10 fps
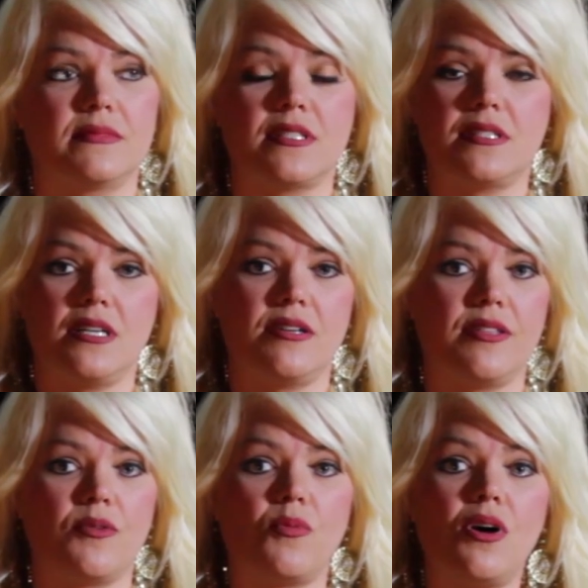stared at
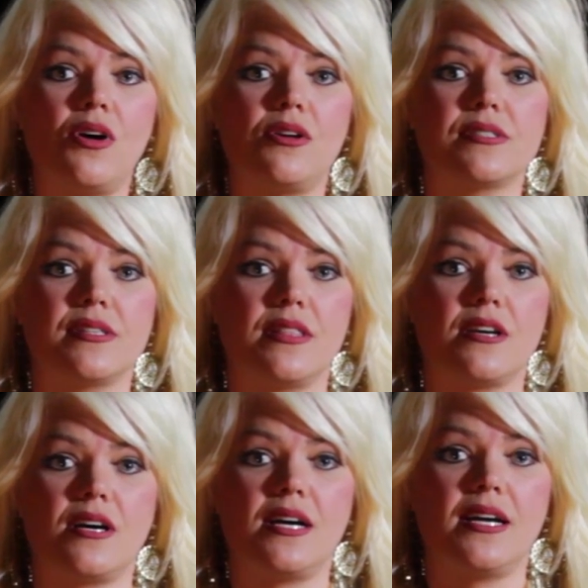the walls and
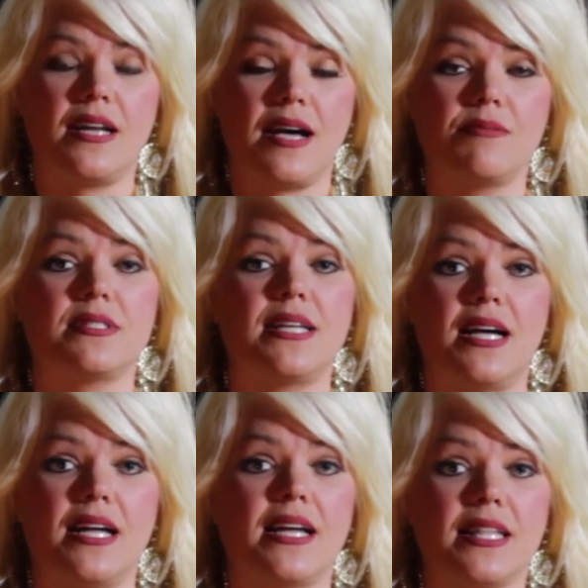thought I was
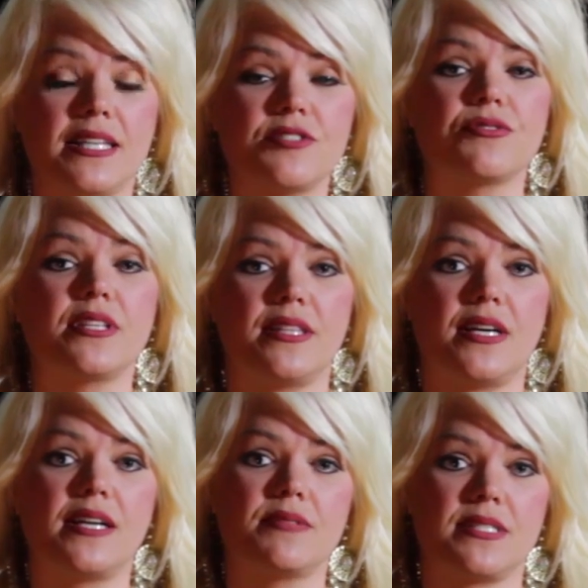dying. I literally
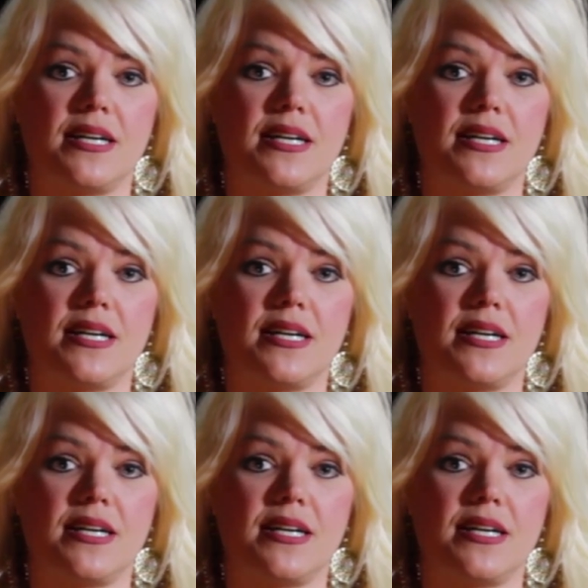thought I was